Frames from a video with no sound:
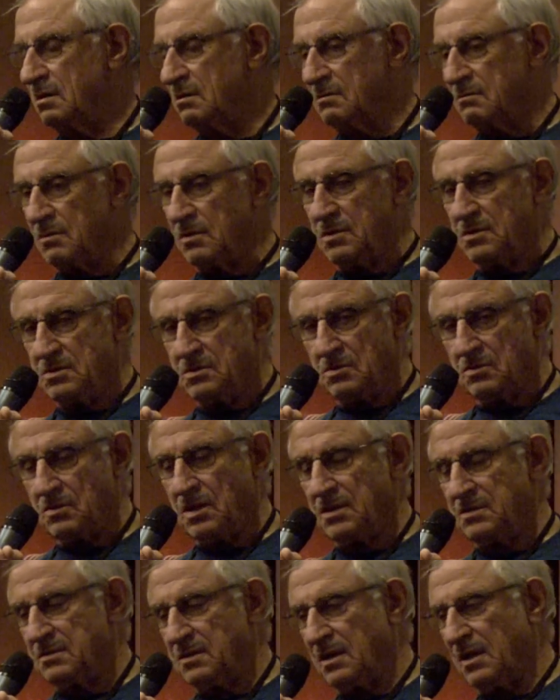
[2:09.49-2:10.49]
And pretty
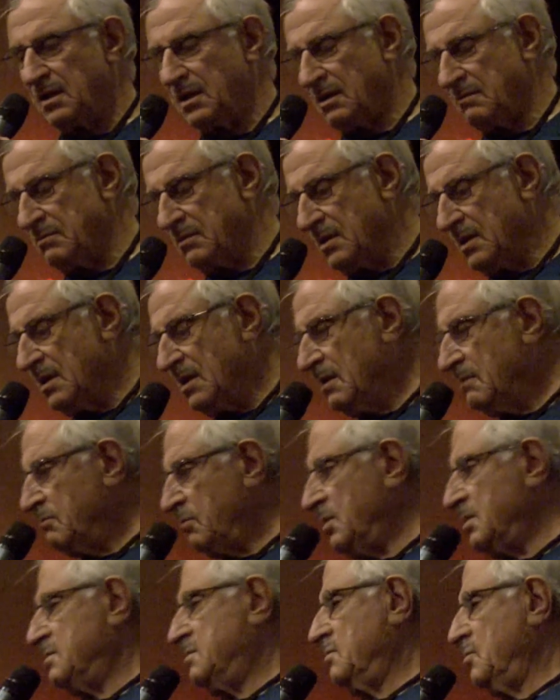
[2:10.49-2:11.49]
soon I said, I got to
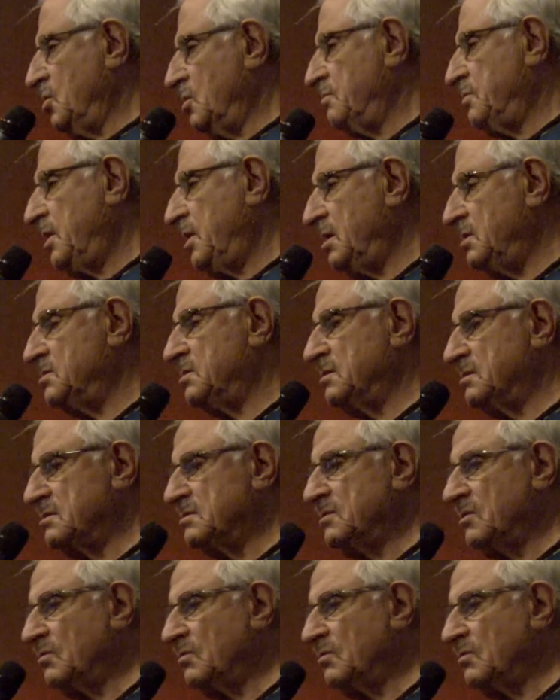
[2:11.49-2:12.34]
print some more pages.